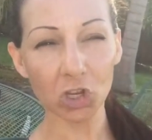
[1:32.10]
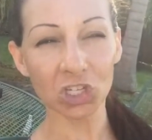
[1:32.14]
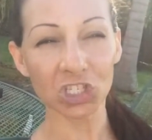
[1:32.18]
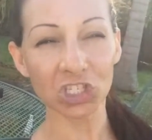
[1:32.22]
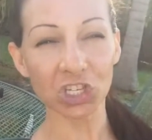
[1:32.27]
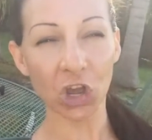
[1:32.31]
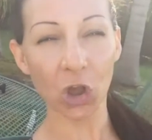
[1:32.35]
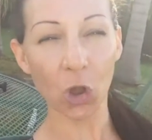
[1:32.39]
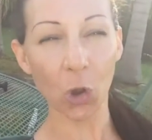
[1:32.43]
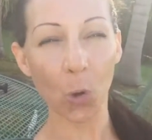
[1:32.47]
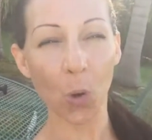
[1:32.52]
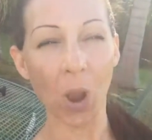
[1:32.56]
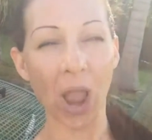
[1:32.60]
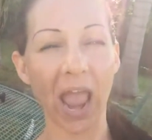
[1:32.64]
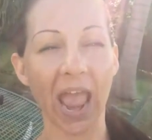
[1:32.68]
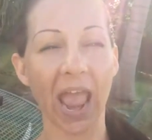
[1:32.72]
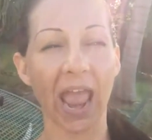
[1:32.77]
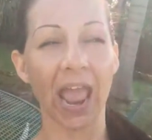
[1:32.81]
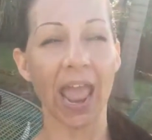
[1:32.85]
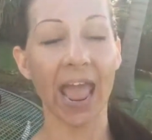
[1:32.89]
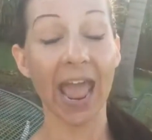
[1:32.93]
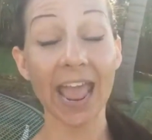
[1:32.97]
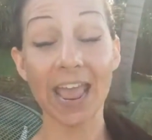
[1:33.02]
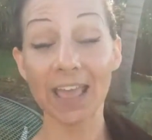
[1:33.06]
So
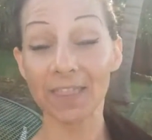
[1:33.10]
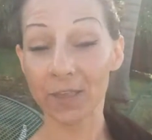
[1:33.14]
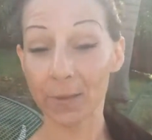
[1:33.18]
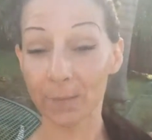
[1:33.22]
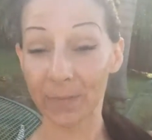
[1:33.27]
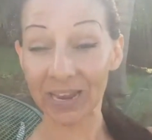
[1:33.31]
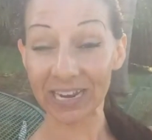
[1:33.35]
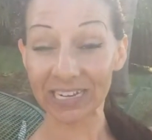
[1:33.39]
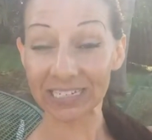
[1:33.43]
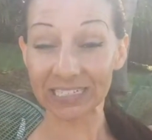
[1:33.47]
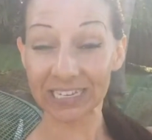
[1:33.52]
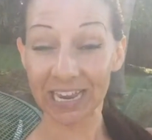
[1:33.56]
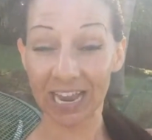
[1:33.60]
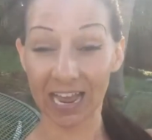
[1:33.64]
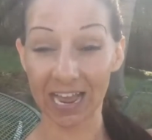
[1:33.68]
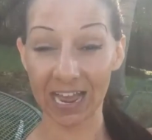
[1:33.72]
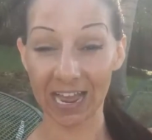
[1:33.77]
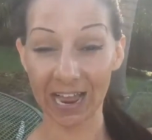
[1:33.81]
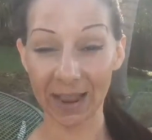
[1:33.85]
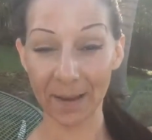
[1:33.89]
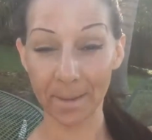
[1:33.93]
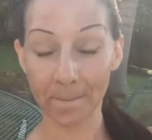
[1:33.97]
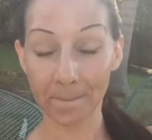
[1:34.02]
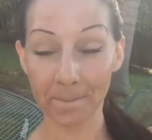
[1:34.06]
in the
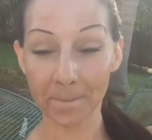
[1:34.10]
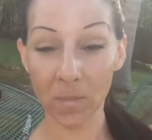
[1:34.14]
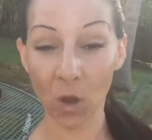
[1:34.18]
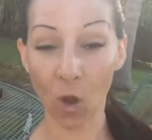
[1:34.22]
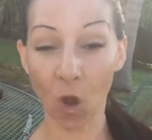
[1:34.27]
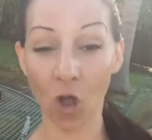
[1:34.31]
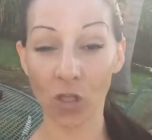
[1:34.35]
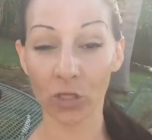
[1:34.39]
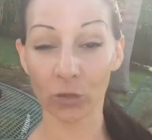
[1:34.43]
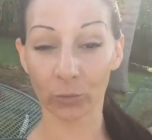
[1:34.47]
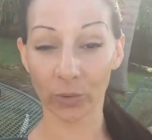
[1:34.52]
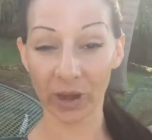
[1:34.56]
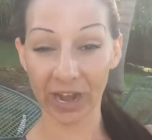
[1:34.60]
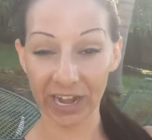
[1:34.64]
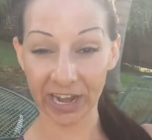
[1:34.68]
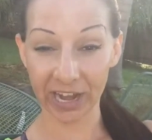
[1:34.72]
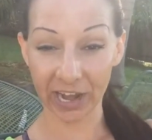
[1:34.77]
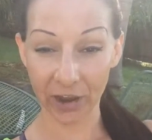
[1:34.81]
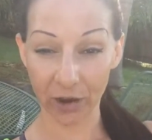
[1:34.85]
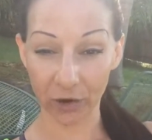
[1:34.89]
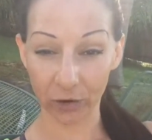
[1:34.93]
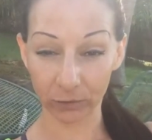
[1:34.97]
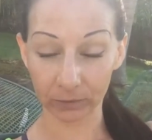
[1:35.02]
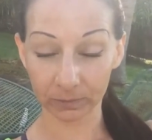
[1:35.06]
meantime, on the
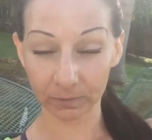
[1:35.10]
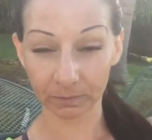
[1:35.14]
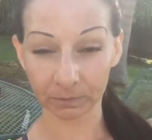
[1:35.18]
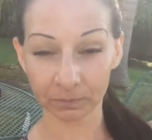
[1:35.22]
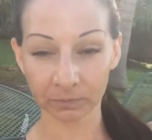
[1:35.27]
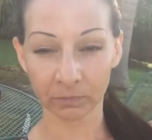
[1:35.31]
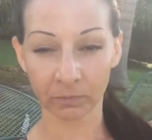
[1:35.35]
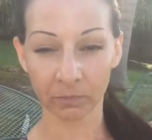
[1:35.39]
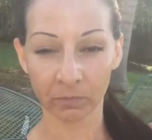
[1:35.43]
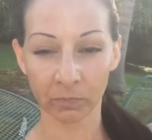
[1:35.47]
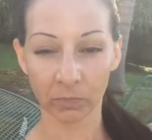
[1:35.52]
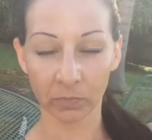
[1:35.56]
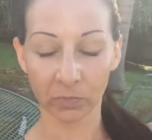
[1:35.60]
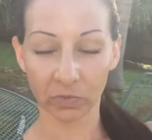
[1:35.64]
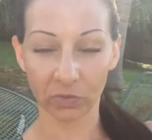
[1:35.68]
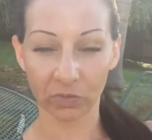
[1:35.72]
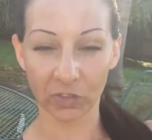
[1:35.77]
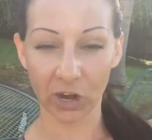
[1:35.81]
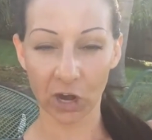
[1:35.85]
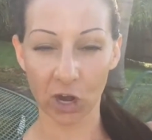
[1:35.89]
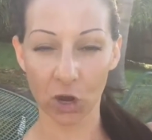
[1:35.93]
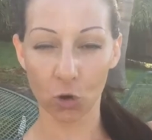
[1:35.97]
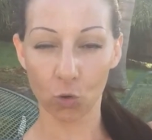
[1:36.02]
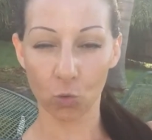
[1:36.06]
radio,
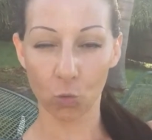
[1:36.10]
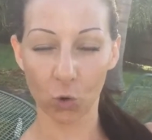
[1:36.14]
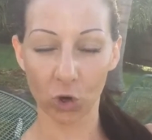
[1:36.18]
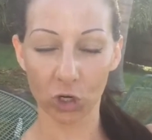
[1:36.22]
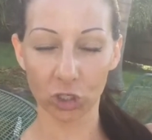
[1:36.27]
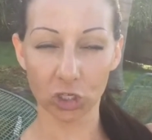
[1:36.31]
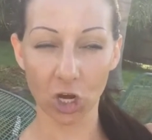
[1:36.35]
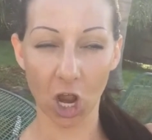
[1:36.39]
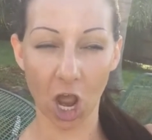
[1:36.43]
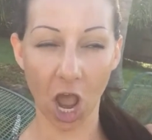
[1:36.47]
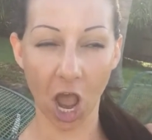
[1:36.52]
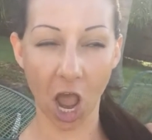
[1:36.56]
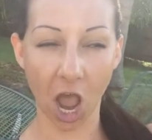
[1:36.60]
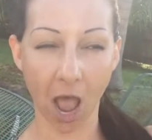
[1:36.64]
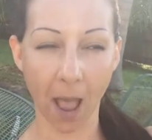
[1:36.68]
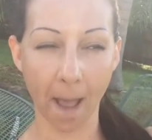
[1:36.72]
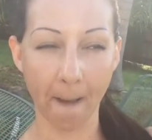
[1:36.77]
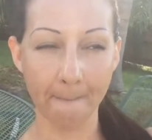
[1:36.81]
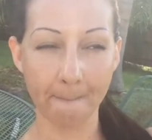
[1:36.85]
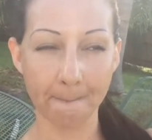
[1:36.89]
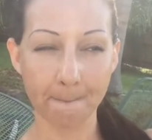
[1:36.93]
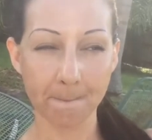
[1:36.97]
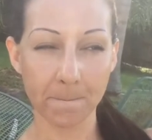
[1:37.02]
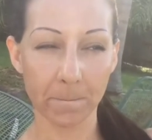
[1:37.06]
there
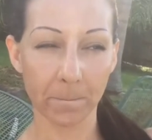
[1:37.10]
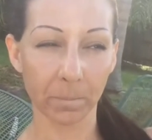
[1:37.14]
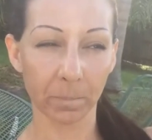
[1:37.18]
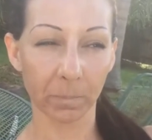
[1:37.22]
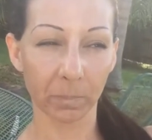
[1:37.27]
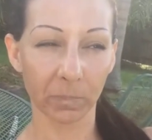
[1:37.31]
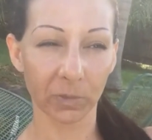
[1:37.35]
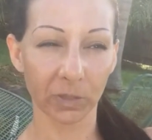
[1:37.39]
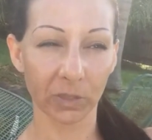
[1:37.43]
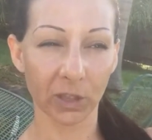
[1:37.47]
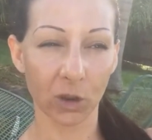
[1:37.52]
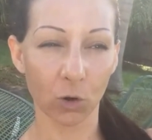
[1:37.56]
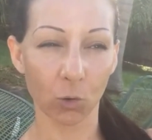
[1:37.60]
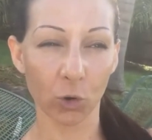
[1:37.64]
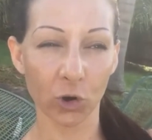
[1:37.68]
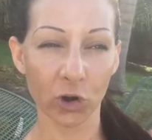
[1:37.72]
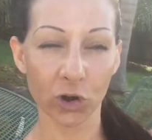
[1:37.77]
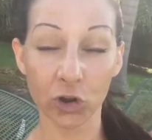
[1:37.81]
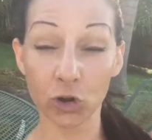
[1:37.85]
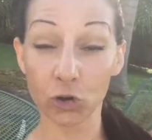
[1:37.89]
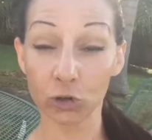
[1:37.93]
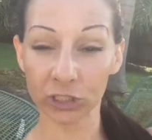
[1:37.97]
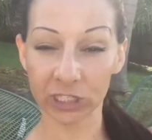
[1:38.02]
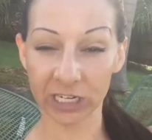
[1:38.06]
were
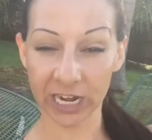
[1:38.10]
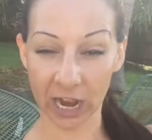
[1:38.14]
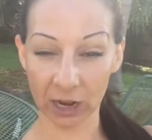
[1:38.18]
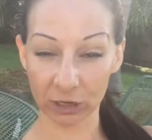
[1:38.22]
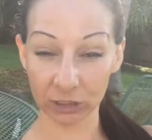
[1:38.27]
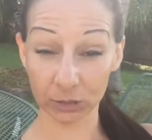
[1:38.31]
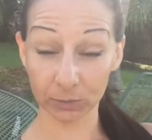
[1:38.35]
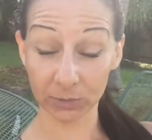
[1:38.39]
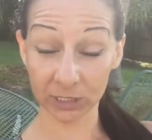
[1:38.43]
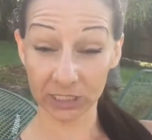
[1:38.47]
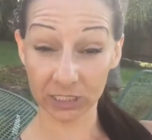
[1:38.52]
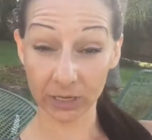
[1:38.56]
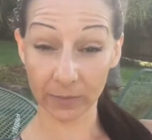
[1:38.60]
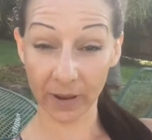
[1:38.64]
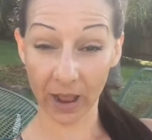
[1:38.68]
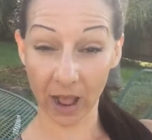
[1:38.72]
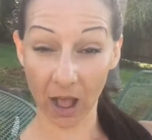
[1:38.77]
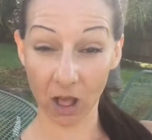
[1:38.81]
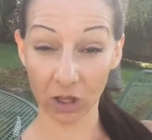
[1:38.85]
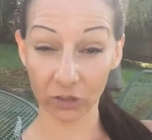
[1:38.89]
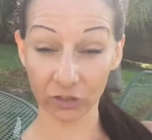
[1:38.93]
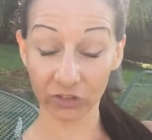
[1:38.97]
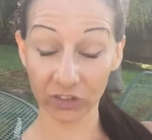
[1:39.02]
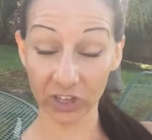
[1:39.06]
news announcements
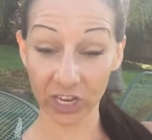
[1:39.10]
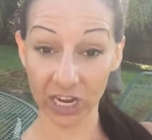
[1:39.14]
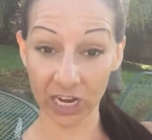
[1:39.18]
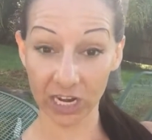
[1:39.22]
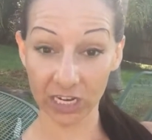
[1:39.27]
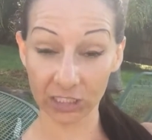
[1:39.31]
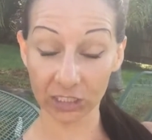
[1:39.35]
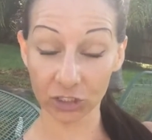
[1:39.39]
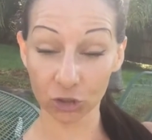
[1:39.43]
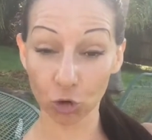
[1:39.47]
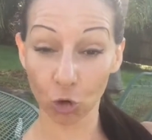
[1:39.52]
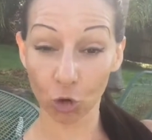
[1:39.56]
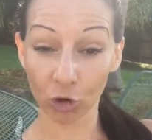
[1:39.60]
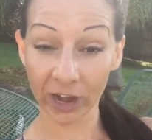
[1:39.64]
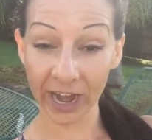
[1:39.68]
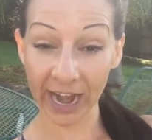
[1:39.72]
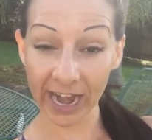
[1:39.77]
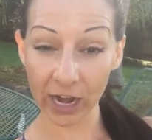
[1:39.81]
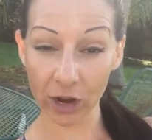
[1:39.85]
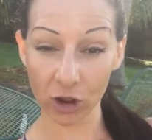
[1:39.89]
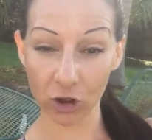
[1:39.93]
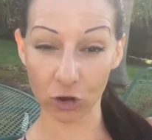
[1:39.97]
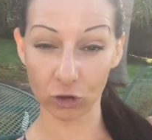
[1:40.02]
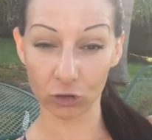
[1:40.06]
about these
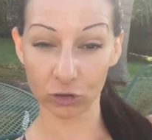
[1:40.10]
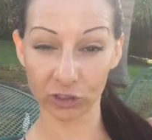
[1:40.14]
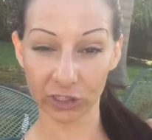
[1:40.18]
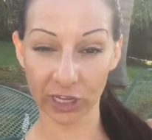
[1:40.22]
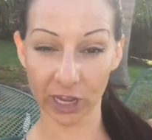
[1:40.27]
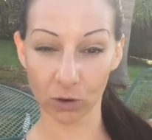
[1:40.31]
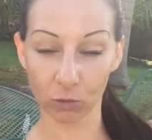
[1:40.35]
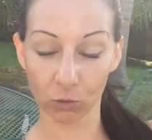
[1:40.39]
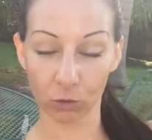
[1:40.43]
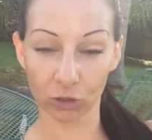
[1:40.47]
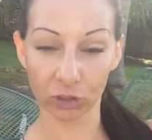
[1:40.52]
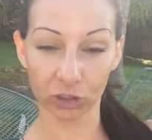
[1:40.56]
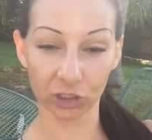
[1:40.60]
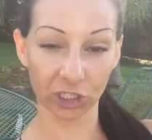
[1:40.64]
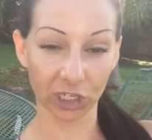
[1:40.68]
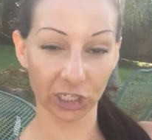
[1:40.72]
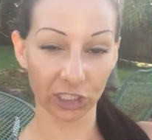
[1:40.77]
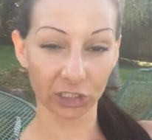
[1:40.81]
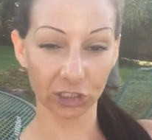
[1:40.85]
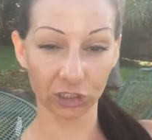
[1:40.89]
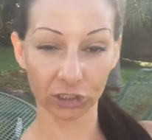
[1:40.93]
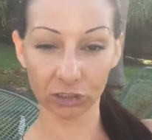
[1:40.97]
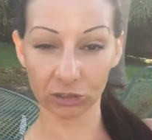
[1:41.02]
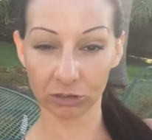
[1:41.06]
tornadoes that were
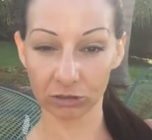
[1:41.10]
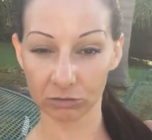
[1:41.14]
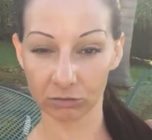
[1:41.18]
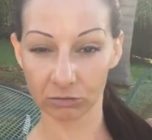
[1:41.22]
just